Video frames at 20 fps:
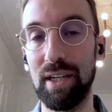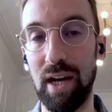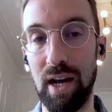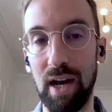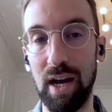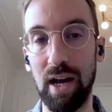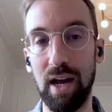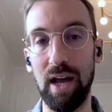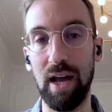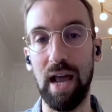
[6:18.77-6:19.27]

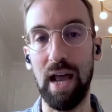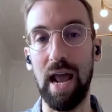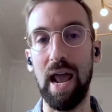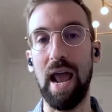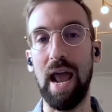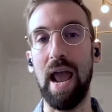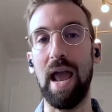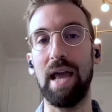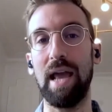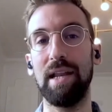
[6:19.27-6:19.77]

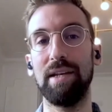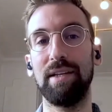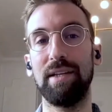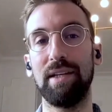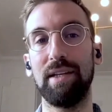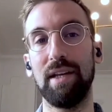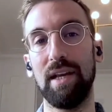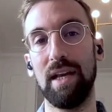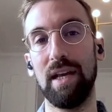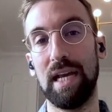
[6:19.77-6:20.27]

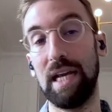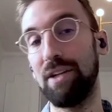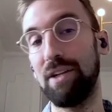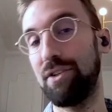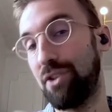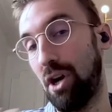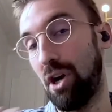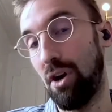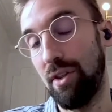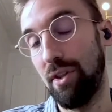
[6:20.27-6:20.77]
and
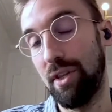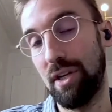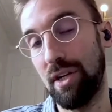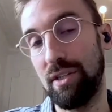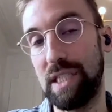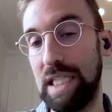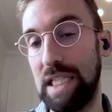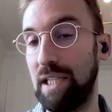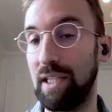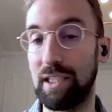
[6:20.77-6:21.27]
hinge all their
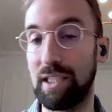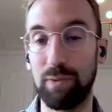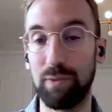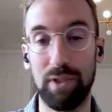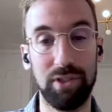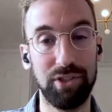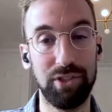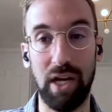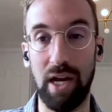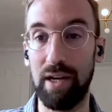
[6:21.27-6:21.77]
dealings
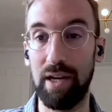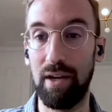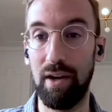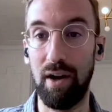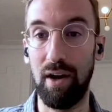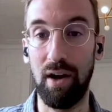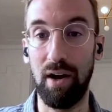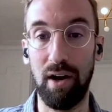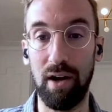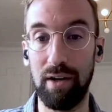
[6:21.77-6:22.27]
with China
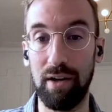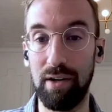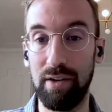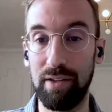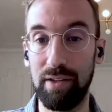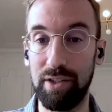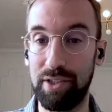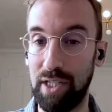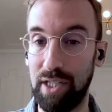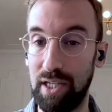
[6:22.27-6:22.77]

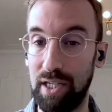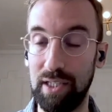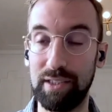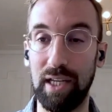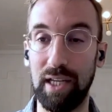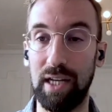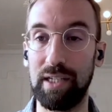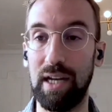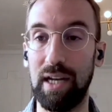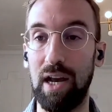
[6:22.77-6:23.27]
on the
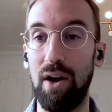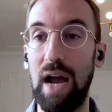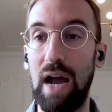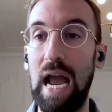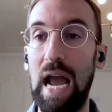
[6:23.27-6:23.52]
genocide now.